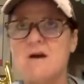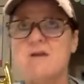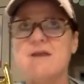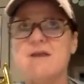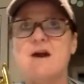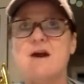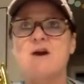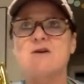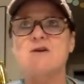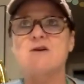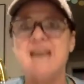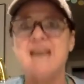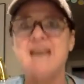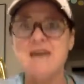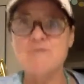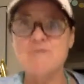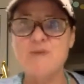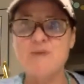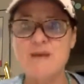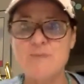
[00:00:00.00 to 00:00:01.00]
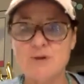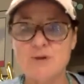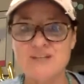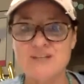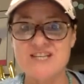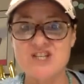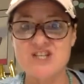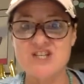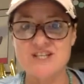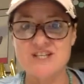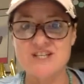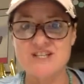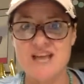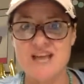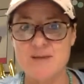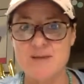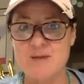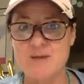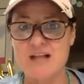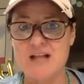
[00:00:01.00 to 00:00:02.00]
there are 10 people teaching the
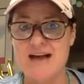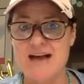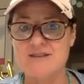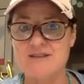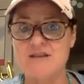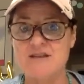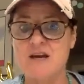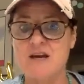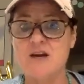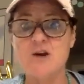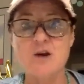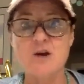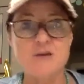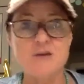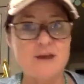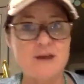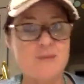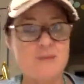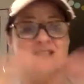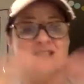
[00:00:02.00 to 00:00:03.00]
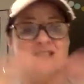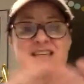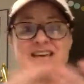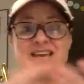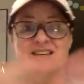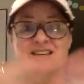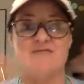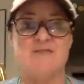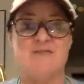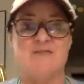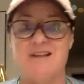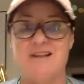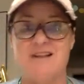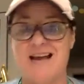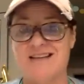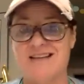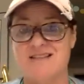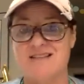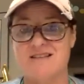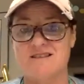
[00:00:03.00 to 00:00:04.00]
same class. There'll be 10 different
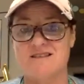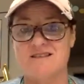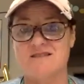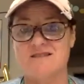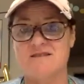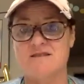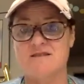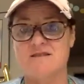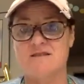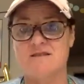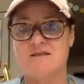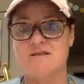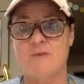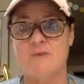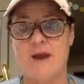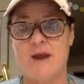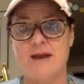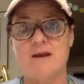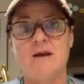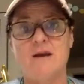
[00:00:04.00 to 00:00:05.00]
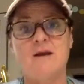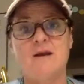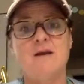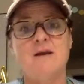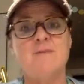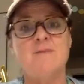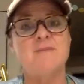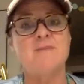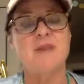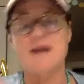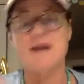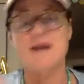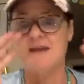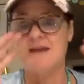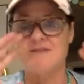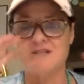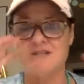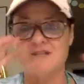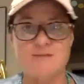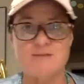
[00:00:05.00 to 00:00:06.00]
classes, right? They could have
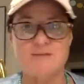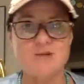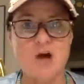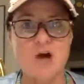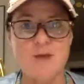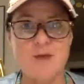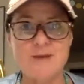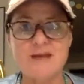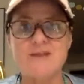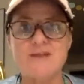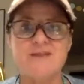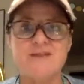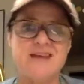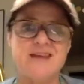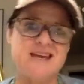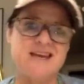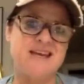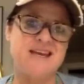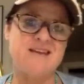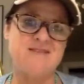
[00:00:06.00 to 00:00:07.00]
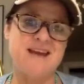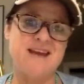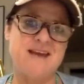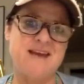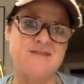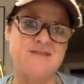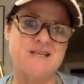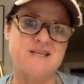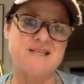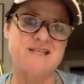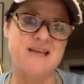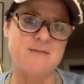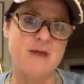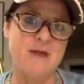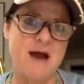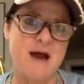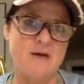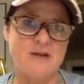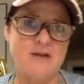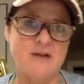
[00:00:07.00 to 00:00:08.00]
the same topic. They could even have the same
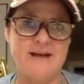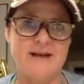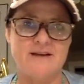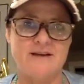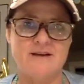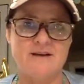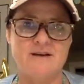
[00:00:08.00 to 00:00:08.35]
outline,